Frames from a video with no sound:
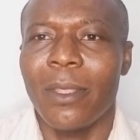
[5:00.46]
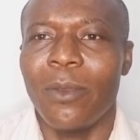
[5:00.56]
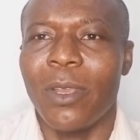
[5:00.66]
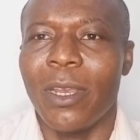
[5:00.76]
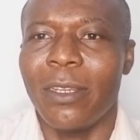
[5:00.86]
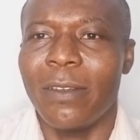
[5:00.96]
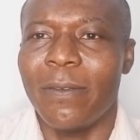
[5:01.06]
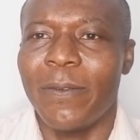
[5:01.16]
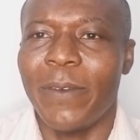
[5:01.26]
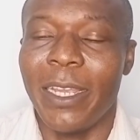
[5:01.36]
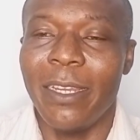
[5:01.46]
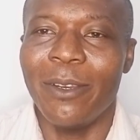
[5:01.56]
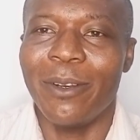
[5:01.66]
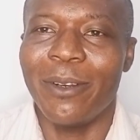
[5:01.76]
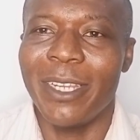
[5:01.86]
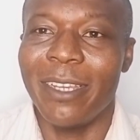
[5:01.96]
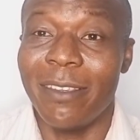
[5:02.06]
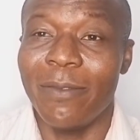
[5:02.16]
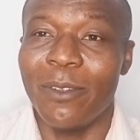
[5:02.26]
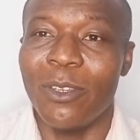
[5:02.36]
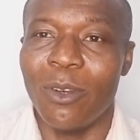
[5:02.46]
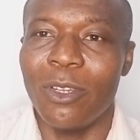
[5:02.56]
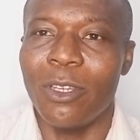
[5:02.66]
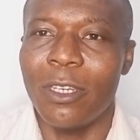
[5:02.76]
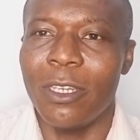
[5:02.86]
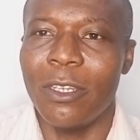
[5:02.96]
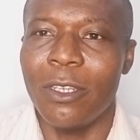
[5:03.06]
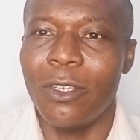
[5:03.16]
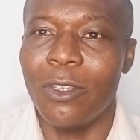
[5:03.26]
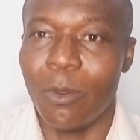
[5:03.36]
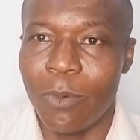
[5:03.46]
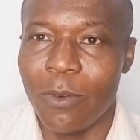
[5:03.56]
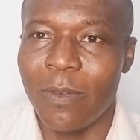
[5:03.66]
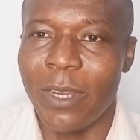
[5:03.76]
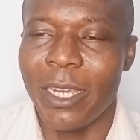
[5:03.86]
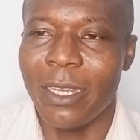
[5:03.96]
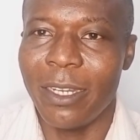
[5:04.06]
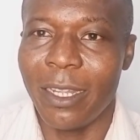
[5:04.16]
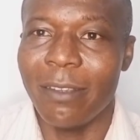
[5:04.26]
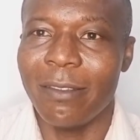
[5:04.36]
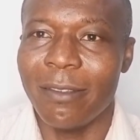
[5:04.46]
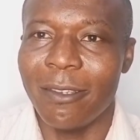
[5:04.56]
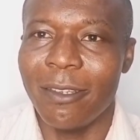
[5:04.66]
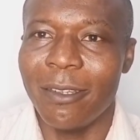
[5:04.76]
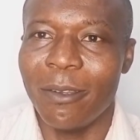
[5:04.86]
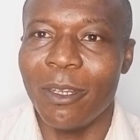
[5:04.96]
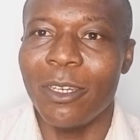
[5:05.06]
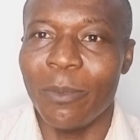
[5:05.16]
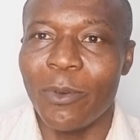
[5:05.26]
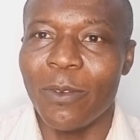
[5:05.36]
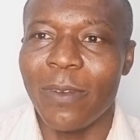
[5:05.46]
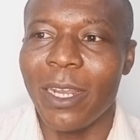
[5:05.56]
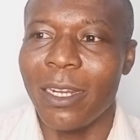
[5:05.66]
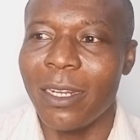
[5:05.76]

You can find your audience even on your profile. That is the profile.